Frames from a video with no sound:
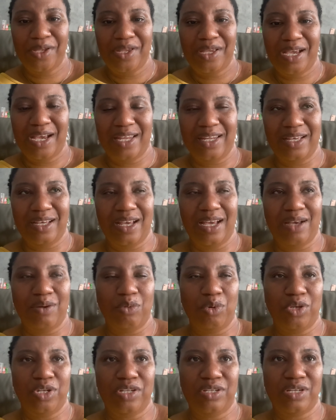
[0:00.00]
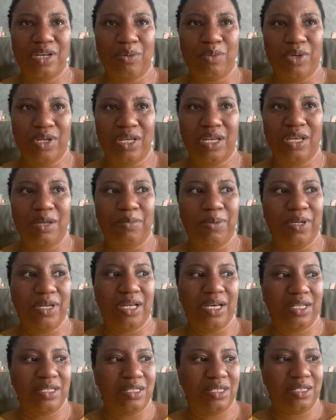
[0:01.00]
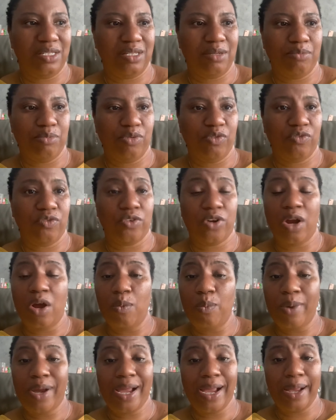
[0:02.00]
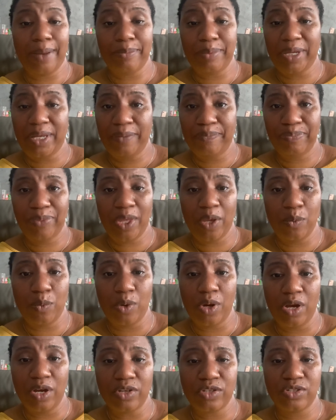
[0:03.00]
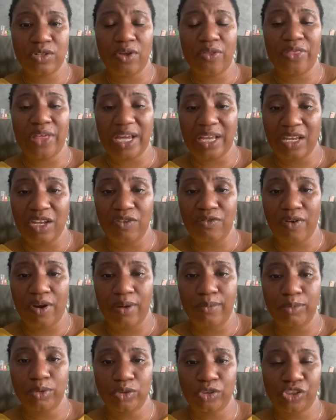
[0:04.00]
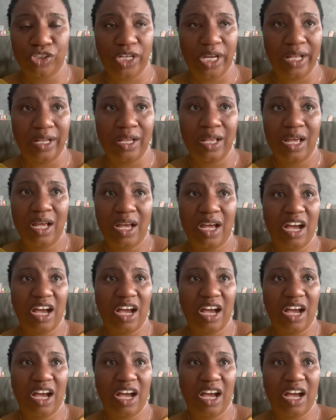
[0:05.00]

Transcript: And I want to keep it nice and simple for her, and we're happy. It works. So thank you very much, Shell.